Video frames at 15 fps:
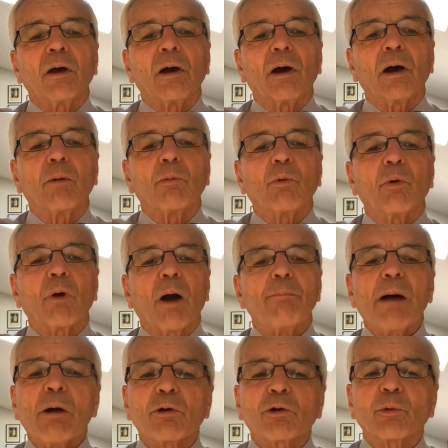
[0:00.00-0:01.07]

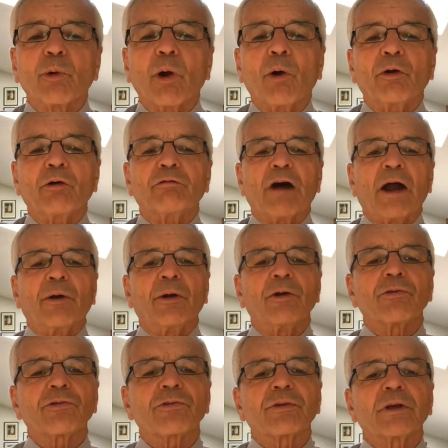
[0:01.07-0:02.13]
About
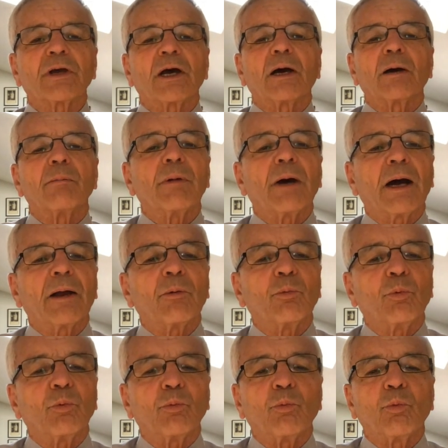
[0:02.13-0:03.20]
coronavirus, I
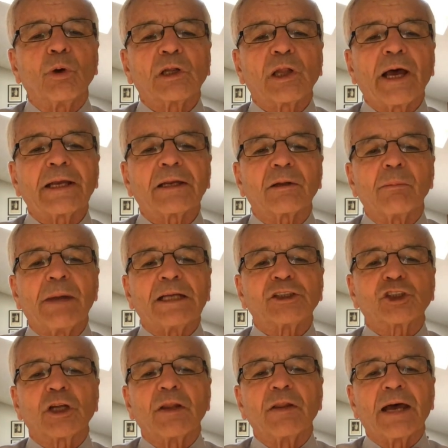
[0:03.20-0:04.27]
would like to
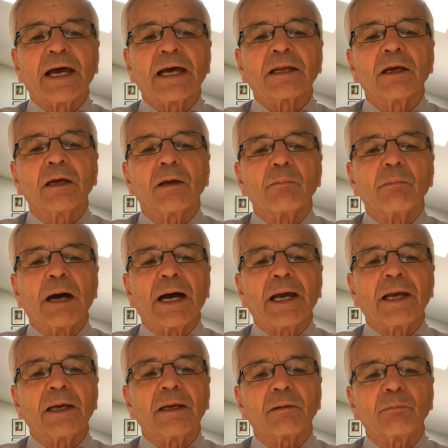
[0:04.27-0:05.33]
mention that
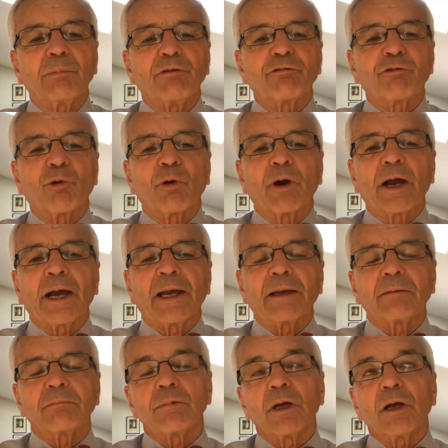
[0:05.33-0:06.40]
before
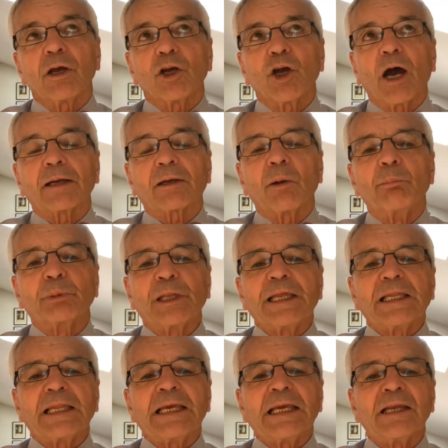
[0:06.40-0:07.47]
I got
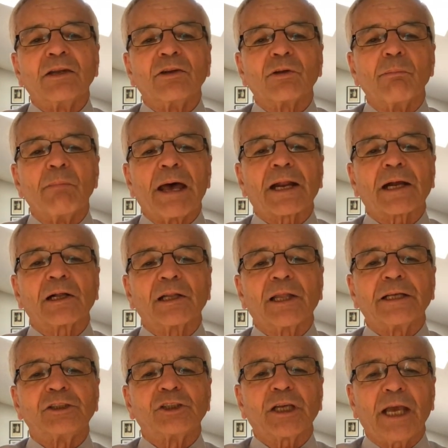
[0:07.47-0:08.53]
completely into medical
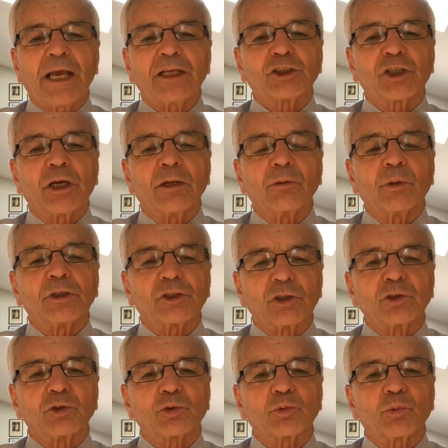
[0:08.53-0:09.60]
education, which
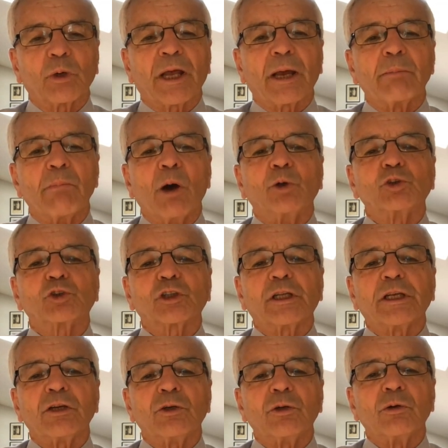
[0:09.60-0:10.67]
is what I
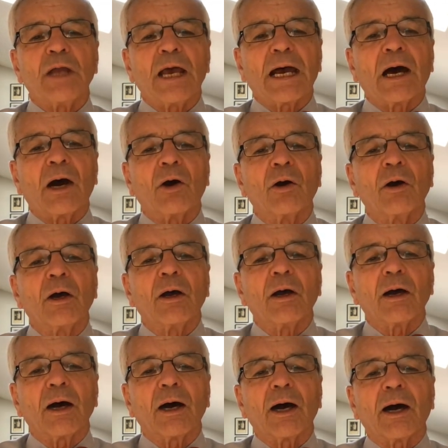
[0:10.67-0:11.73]
mostly do now,
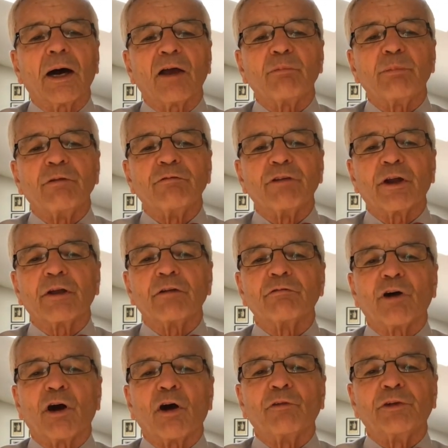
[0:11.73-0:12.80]
I've been very
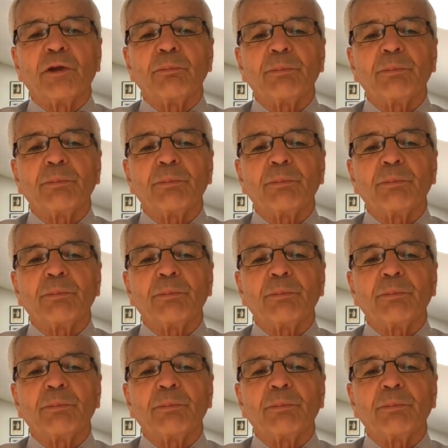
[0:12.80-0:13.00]
involved in